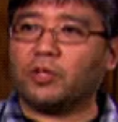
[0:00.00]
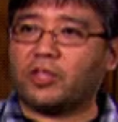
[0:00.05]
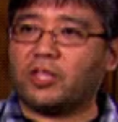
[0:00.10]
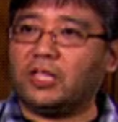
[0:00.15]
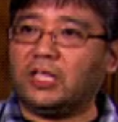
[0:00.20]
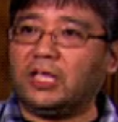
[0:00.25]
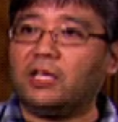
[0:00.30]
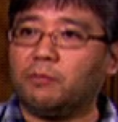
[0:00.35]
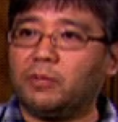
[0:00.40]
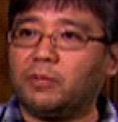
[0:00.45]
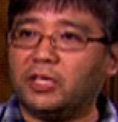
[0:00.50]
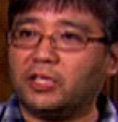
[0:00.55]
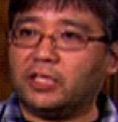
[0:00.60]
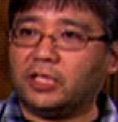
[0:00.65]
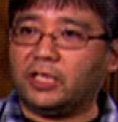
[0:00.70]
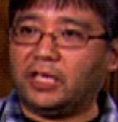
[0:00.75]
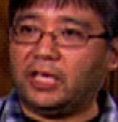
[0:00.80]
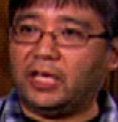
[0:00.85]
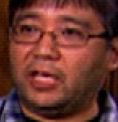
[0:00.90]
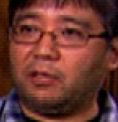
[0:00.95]
What's neat
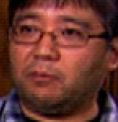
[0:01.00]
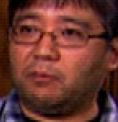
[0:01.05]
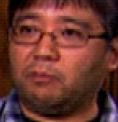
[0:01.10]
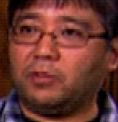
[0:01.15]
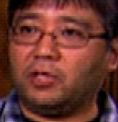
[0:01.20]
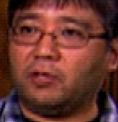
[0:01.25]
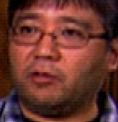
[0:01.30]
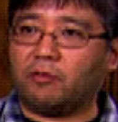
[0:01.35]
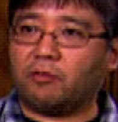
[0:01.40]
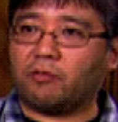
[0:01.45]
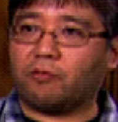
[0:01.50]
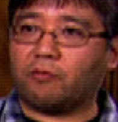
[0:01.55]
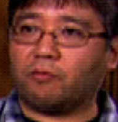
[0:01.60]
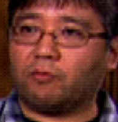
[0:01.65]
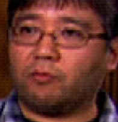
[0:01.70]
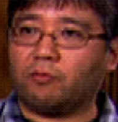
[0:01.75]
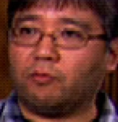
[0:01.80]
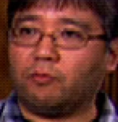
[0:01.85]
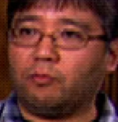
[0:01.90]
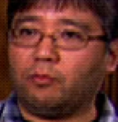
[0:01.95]
about the game
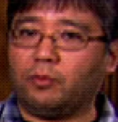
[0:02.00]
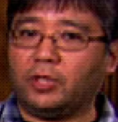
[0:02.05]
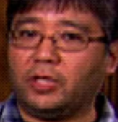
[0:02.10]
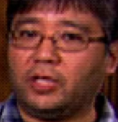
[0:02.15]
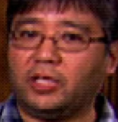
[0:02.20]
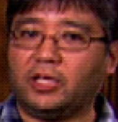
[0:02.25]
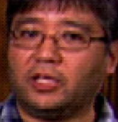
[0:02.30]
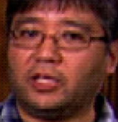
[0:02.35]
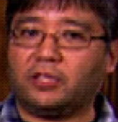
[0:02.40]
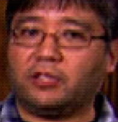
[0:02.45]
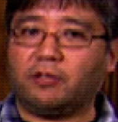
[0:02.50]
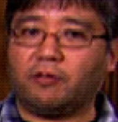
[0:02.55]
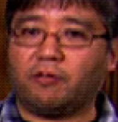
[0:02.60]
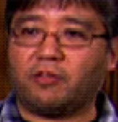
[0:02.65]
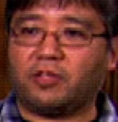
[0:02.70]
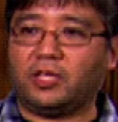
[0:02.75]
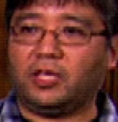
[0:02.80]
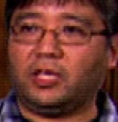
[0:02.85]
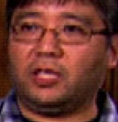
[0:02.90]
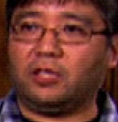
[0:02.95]
is we get
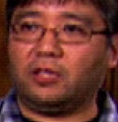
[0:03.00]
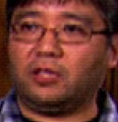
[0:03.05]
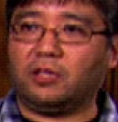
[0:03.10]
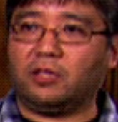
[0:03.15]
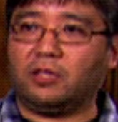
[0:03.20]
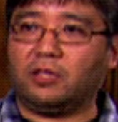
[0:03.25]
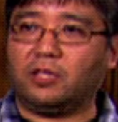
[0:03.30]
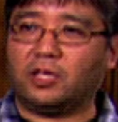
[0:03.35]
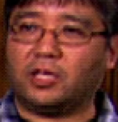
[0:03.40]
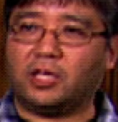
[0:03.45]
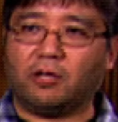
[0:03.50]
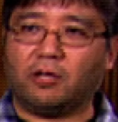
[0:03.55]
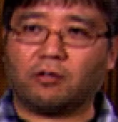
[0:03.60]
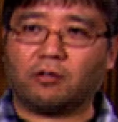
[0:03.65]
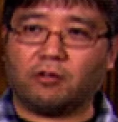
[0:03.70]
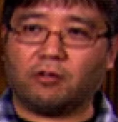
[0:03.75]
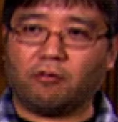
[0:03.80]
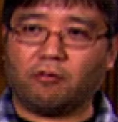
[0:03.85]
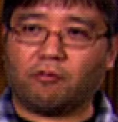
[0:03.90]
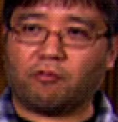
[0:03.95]
to see the
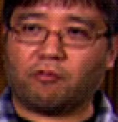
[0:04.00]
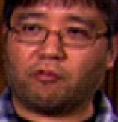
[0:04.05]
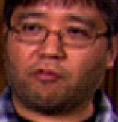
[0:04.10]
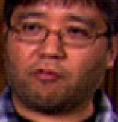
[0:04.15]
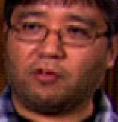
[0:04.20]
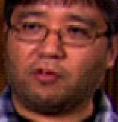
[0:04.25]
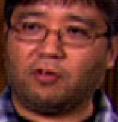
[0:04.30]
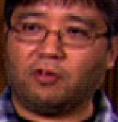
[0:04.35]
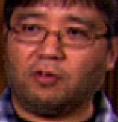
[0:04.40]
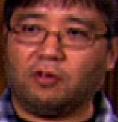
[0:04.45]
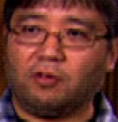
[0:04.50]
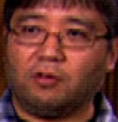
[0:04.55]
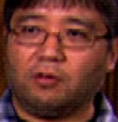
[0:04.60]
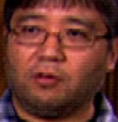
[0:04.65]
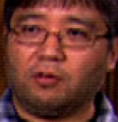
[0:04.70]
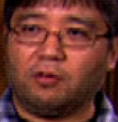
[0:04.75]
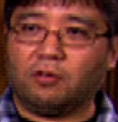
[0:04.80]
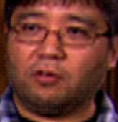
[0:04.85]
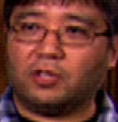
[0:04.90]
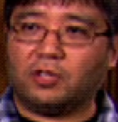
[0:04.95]
characters
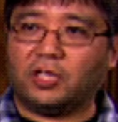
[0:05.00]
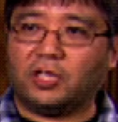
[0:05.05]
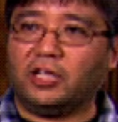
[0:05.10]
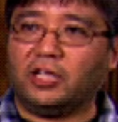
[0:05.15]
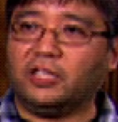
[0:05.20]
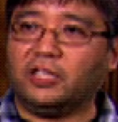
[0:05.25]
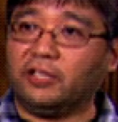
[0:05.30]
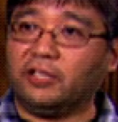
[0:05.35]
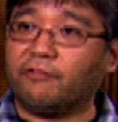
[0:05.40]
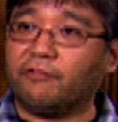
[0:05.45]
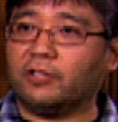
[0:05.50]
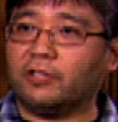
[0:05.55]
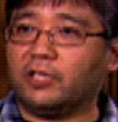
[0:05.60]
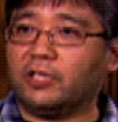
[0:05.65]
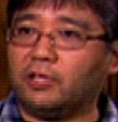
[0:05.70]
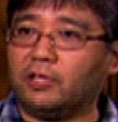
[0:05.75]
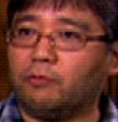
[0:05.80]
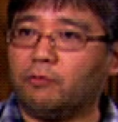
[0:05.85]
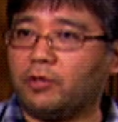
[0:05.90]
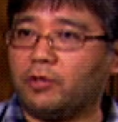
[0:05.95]
kind of
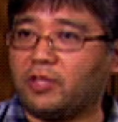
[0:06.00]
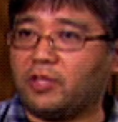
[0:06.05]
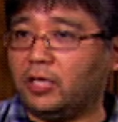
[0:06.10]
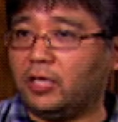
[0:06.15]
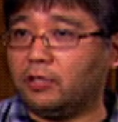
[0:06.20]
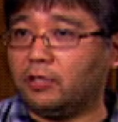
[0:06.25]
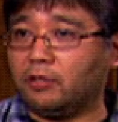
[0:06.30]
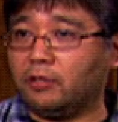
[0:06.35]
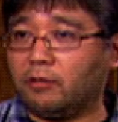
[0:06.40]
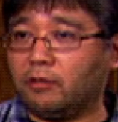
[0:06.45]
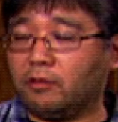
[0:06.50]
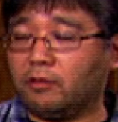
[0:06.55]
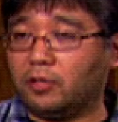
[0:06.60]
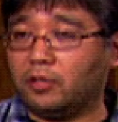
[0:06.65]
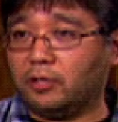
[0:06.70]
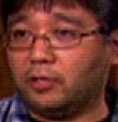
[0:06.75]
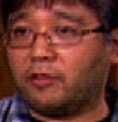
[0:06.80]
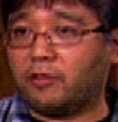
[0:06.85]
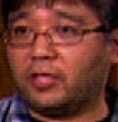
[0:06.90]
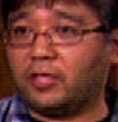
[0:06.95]
differently than we see on the
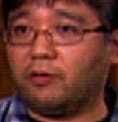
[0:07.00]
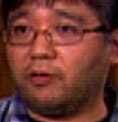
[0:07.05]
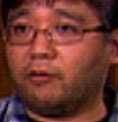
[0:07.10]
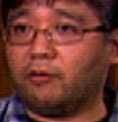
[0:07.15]
on the